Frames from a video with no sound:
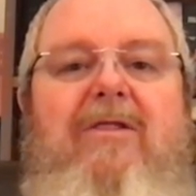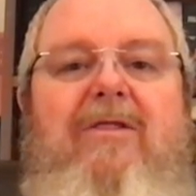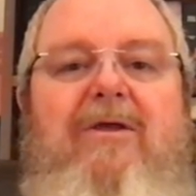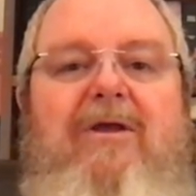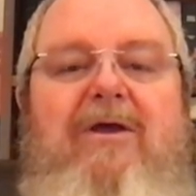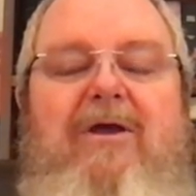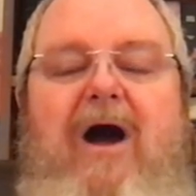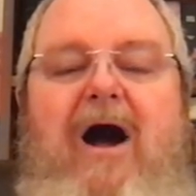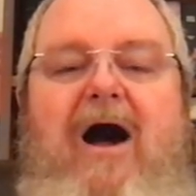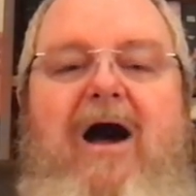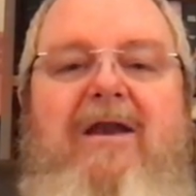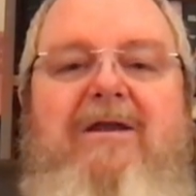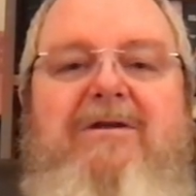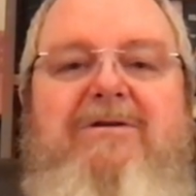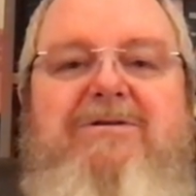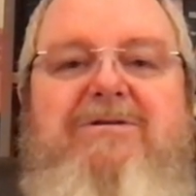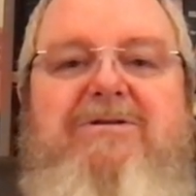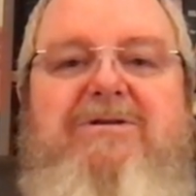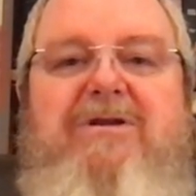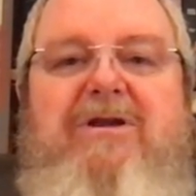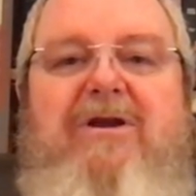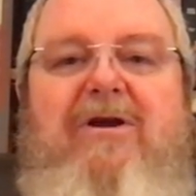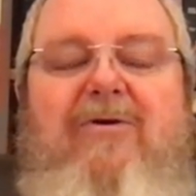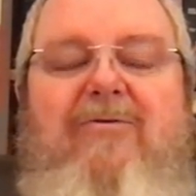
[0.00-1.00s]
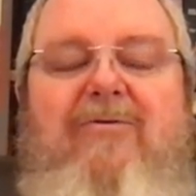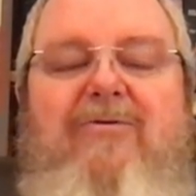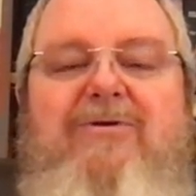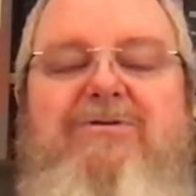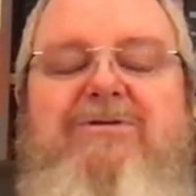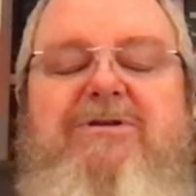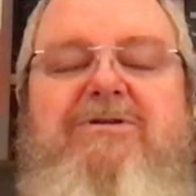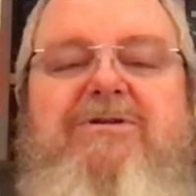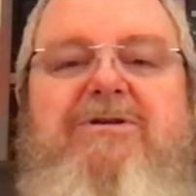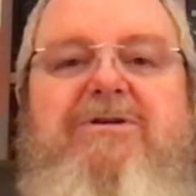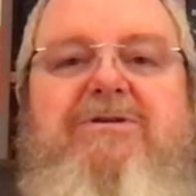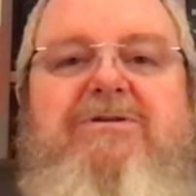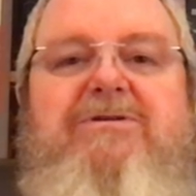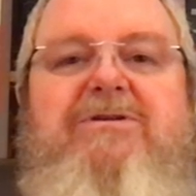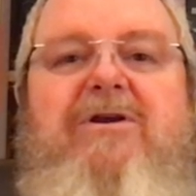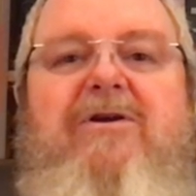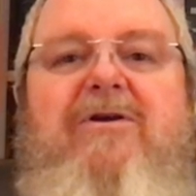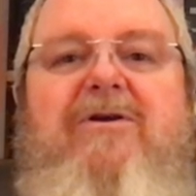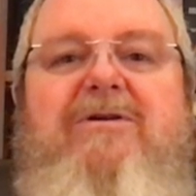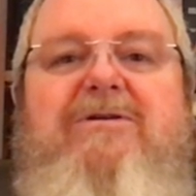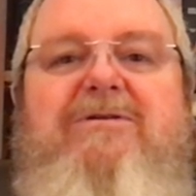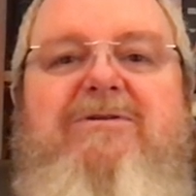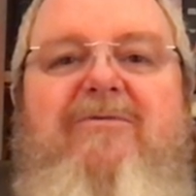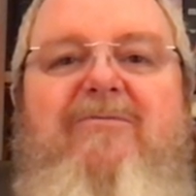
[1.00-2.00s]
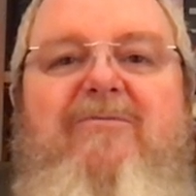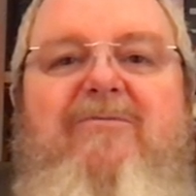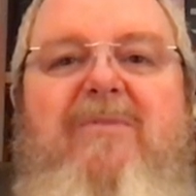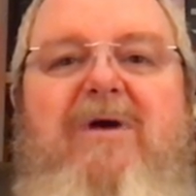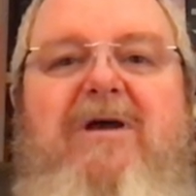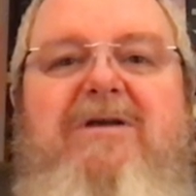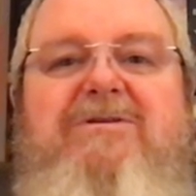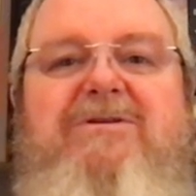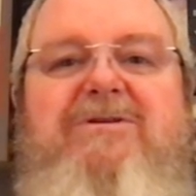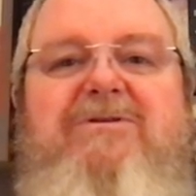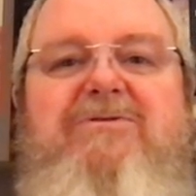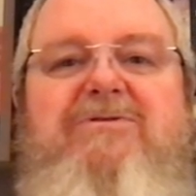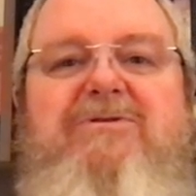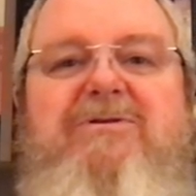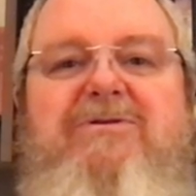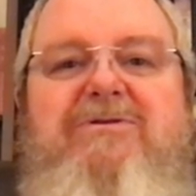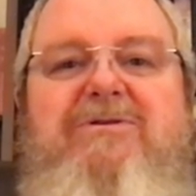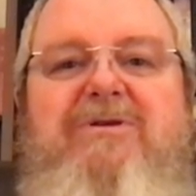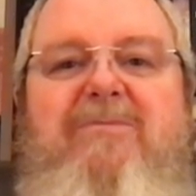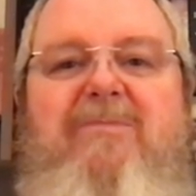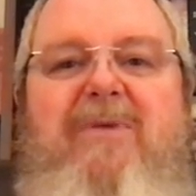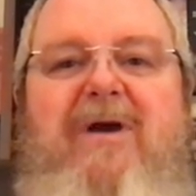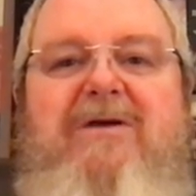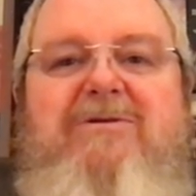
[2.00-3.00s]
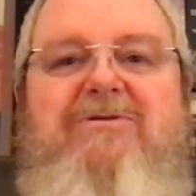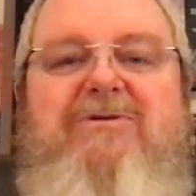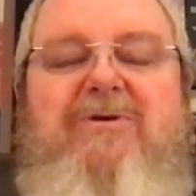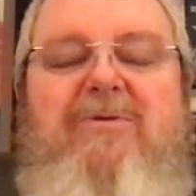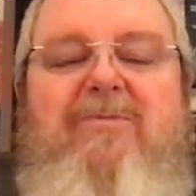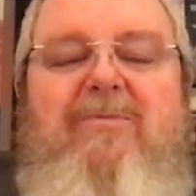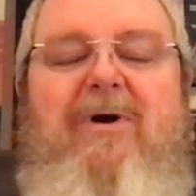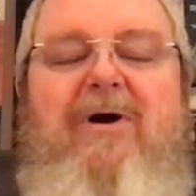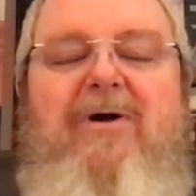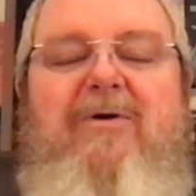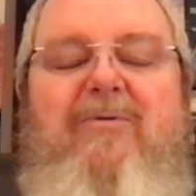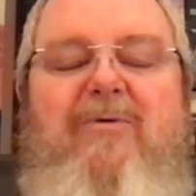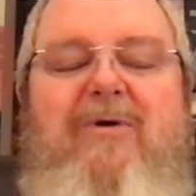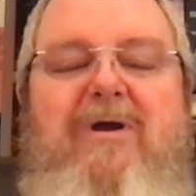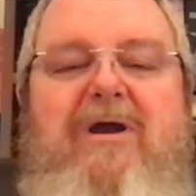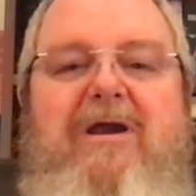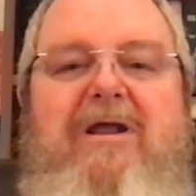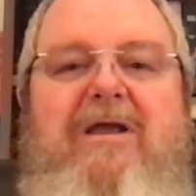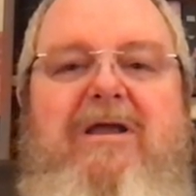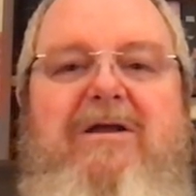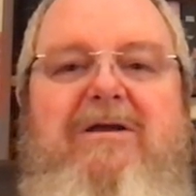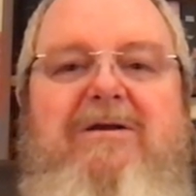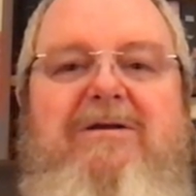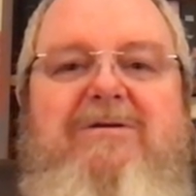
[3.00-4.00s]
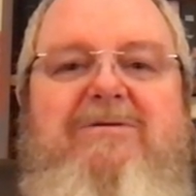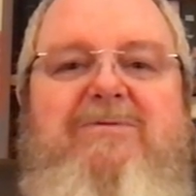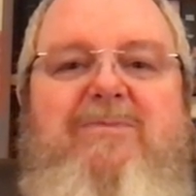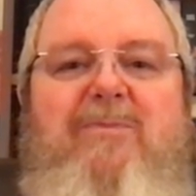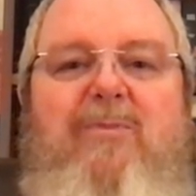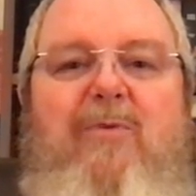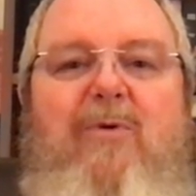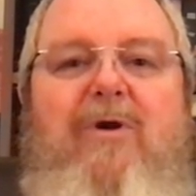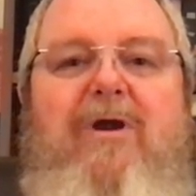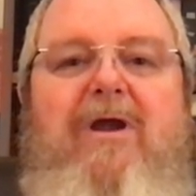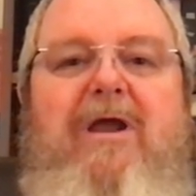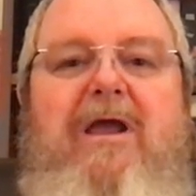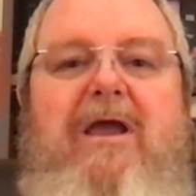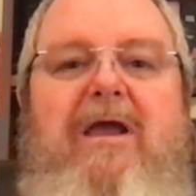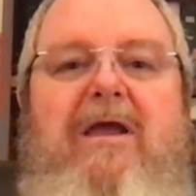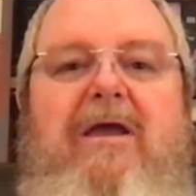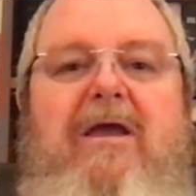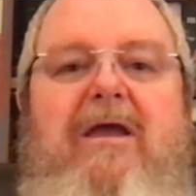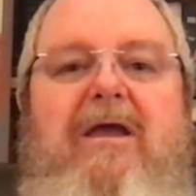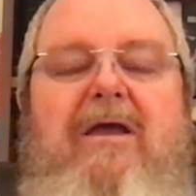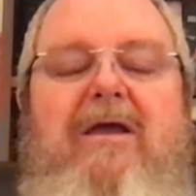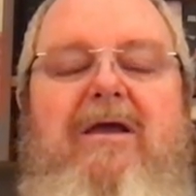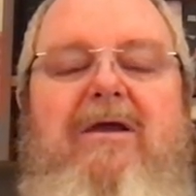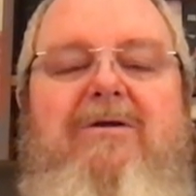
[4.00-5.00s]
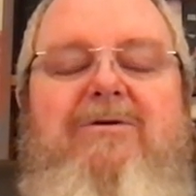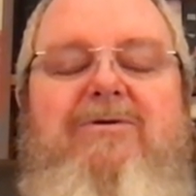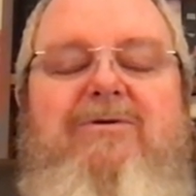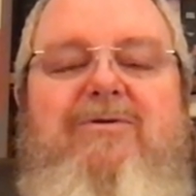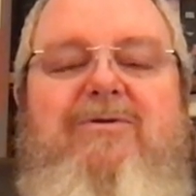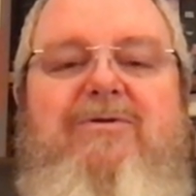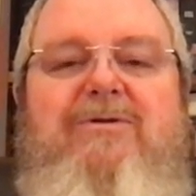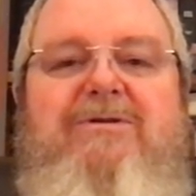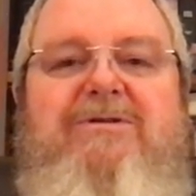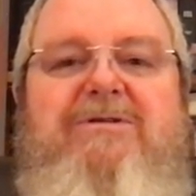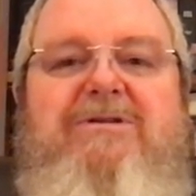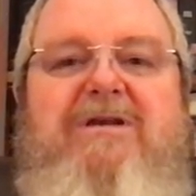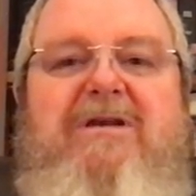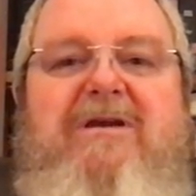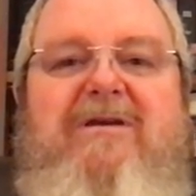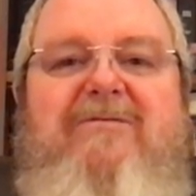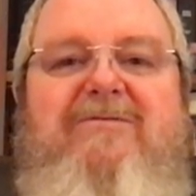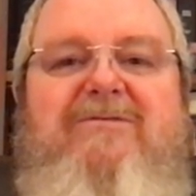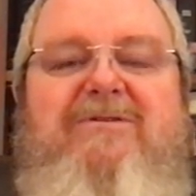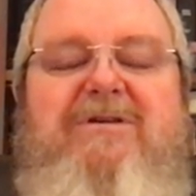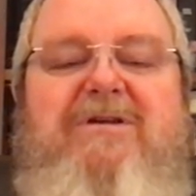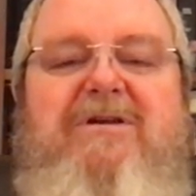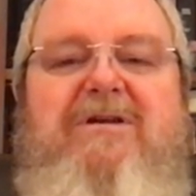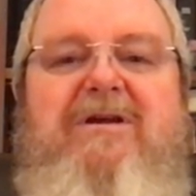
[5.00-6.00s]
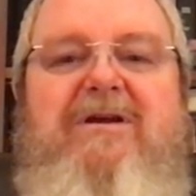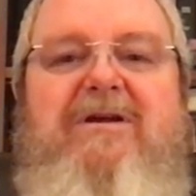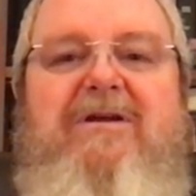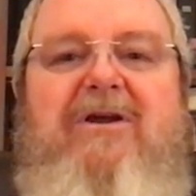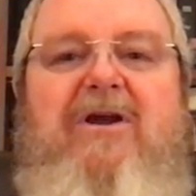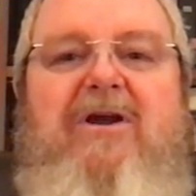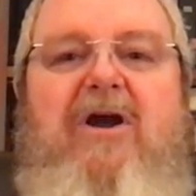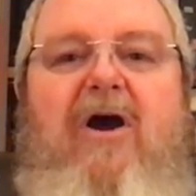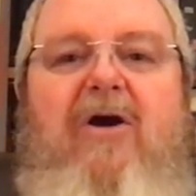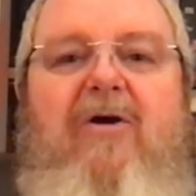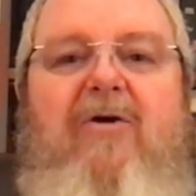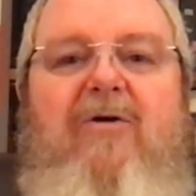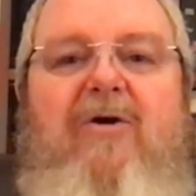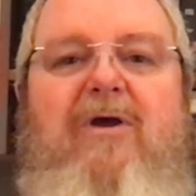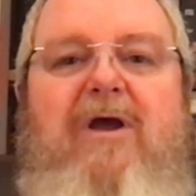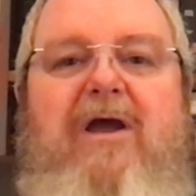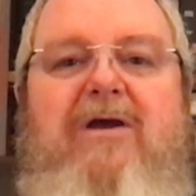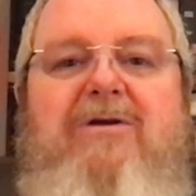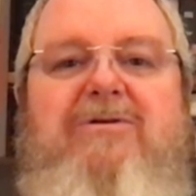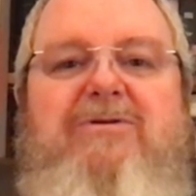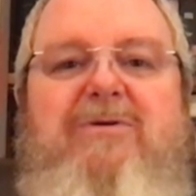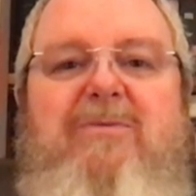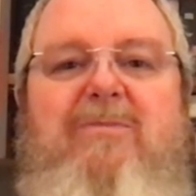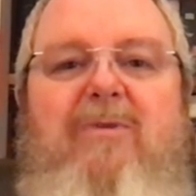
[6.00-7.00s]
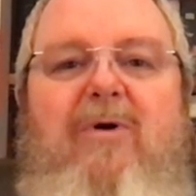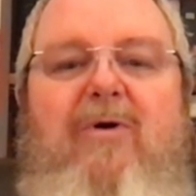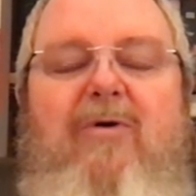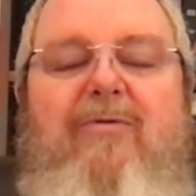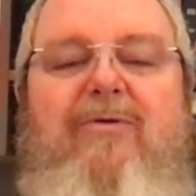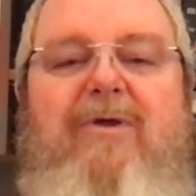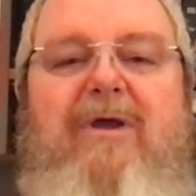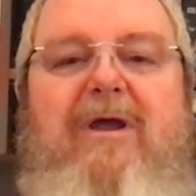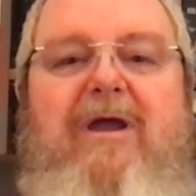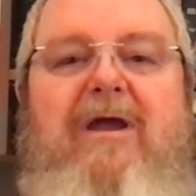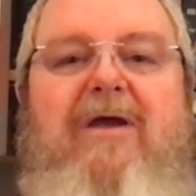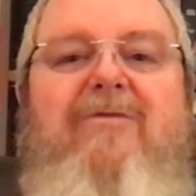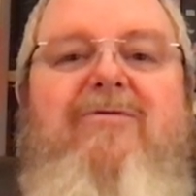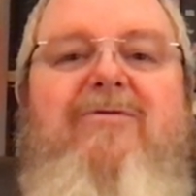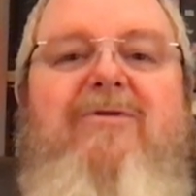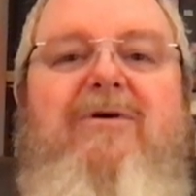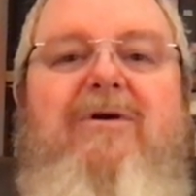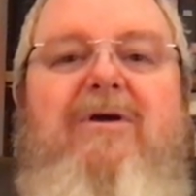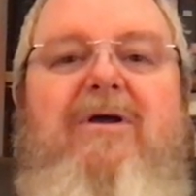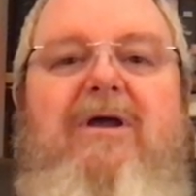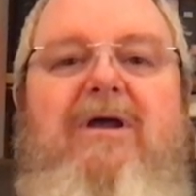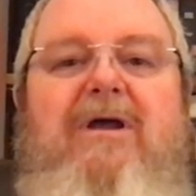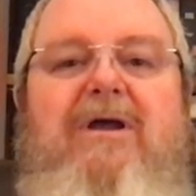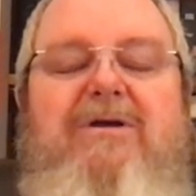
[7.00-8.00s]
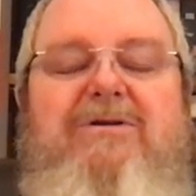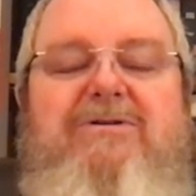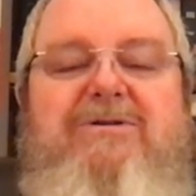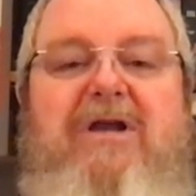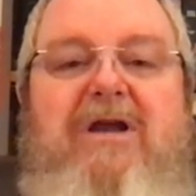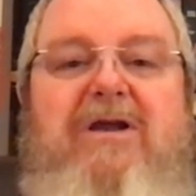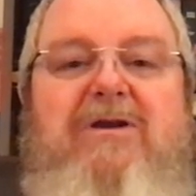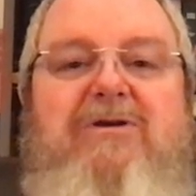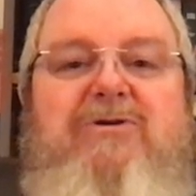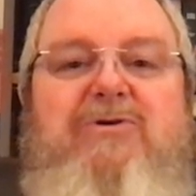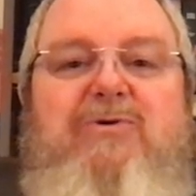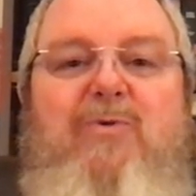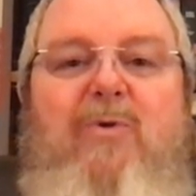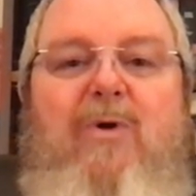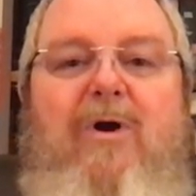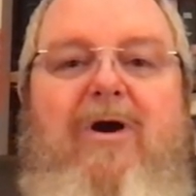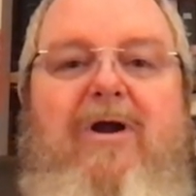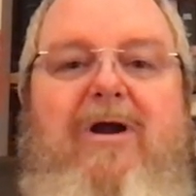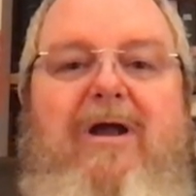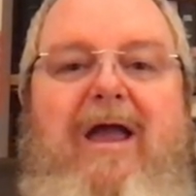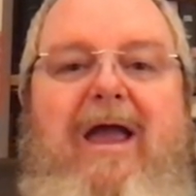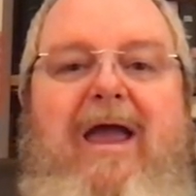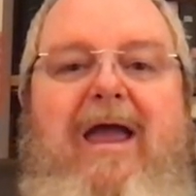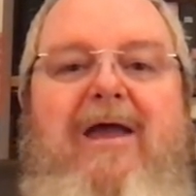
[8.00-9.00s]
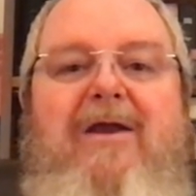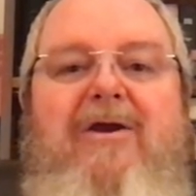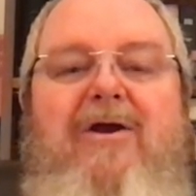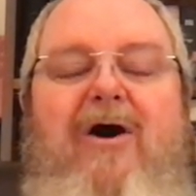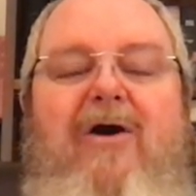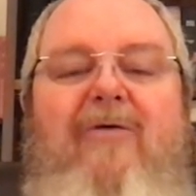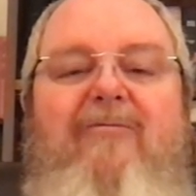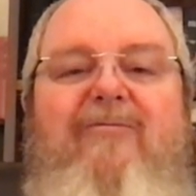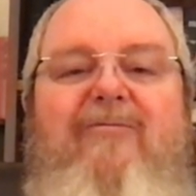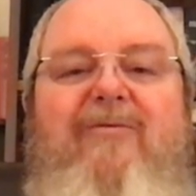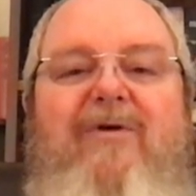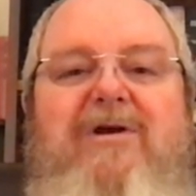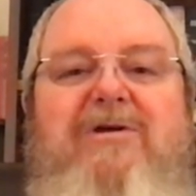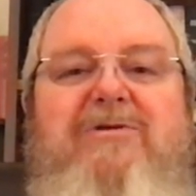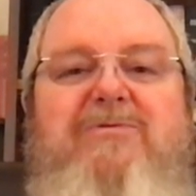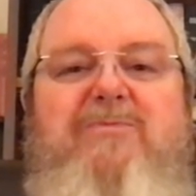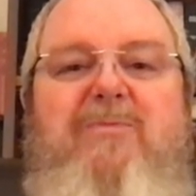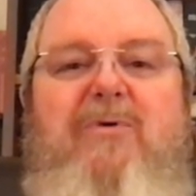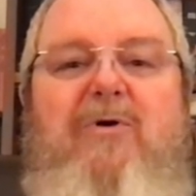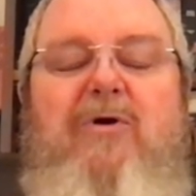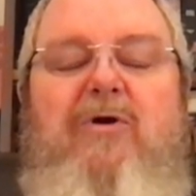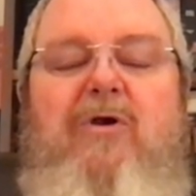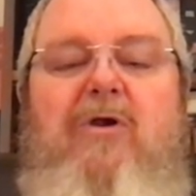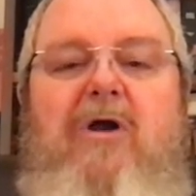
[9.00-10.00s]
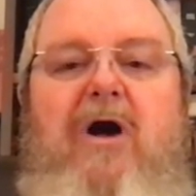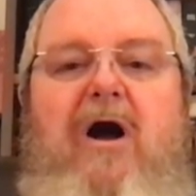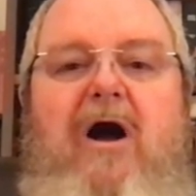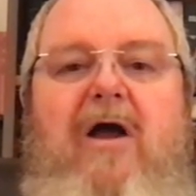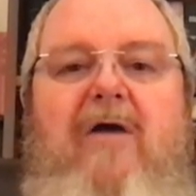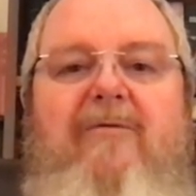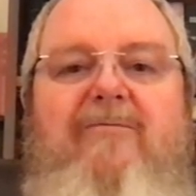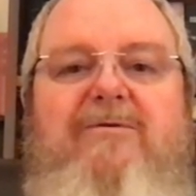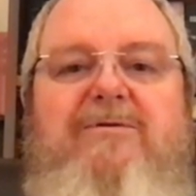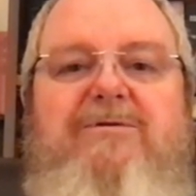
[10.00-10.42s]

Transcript: God is Near. This is a series of messages that Pastor Bud Reedy is bringing to the CFCN congregation, both in the sanctuary and on Facebook Live.